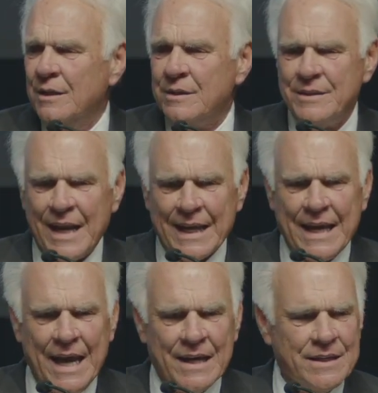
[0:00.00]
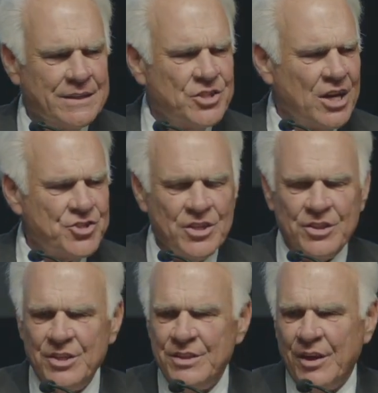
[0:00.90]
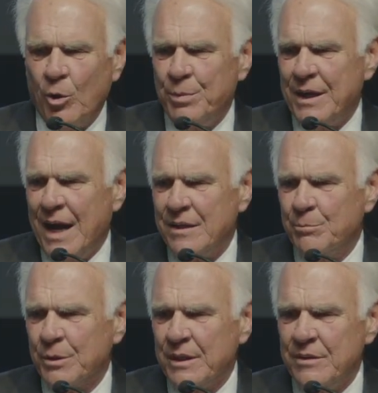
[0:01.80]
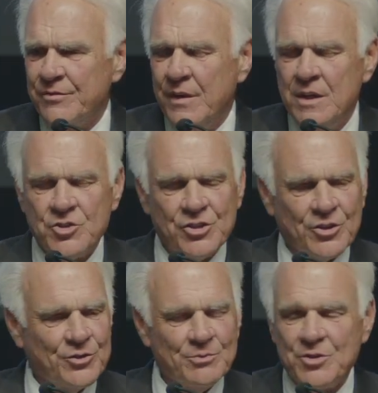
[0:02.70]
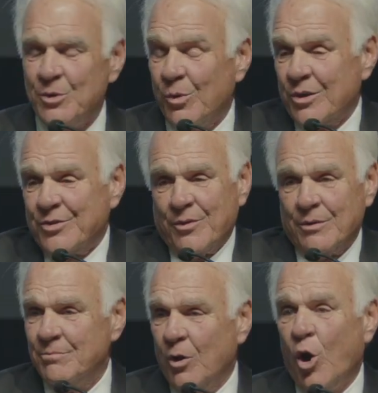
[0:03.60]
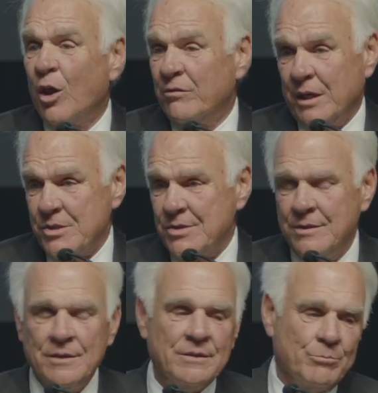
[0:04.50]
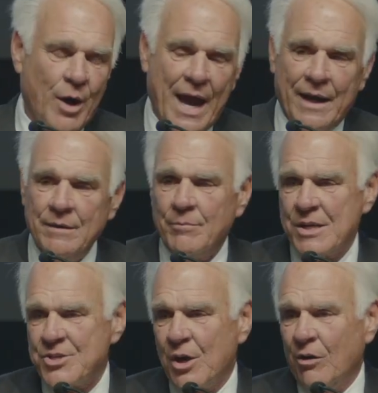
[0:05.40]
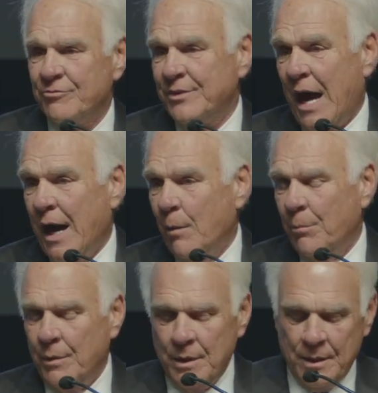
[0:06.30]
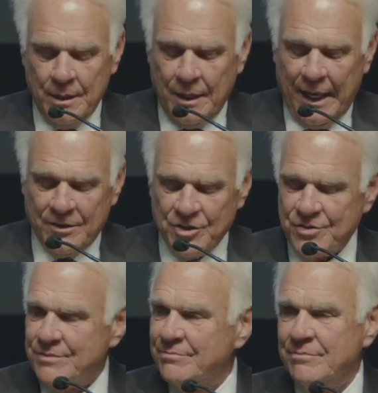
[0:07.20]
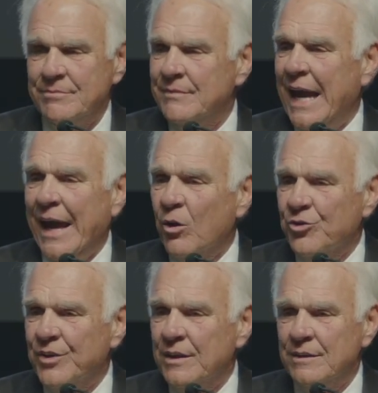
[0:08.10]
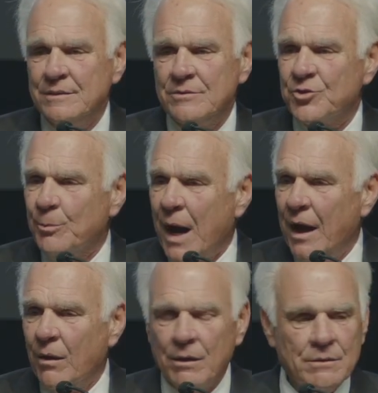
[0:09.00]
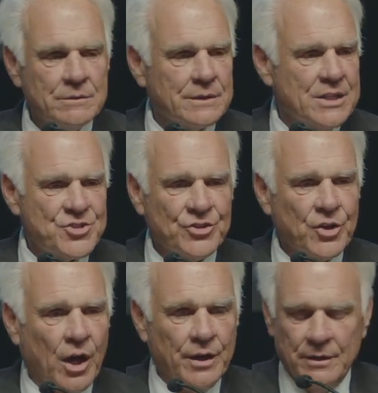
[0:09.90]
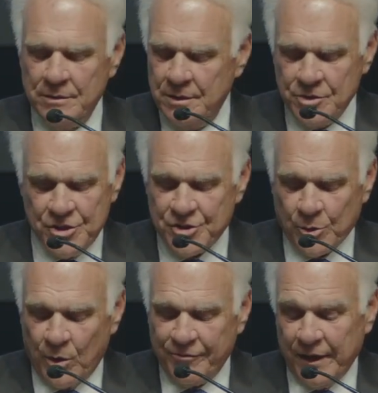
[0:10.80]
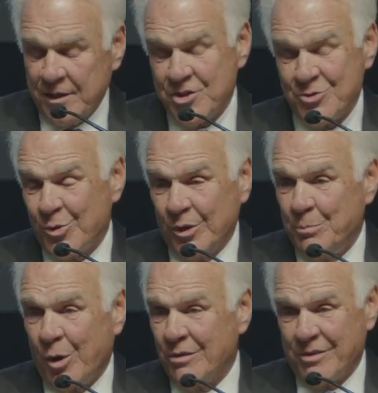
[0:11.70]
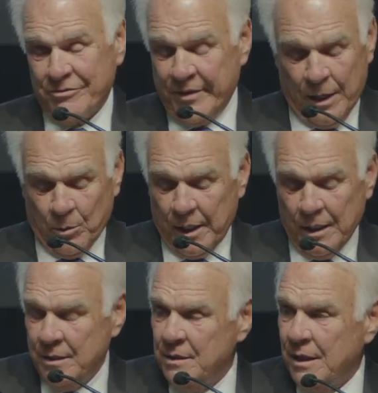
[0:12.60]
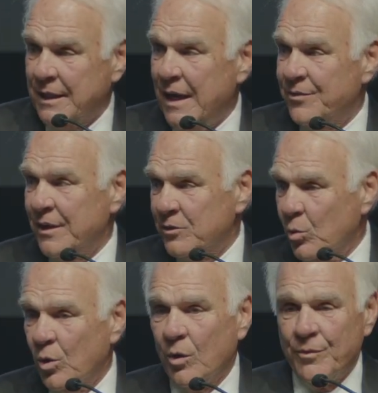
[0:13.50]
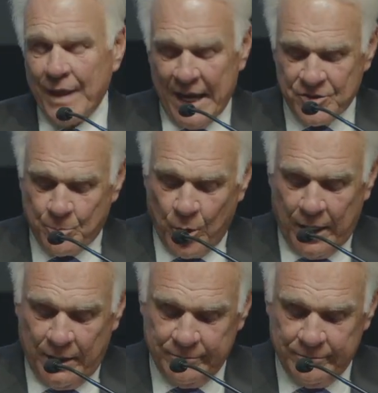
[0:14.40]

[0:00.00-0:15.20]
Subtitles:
dedicated, attention to detail beyond belief. She works for all of us, Brad, myself, Tom, and just handles it, smile, gets it done. She's terrific. She's really part of our family. I can't thank the world. Thanks, Britt.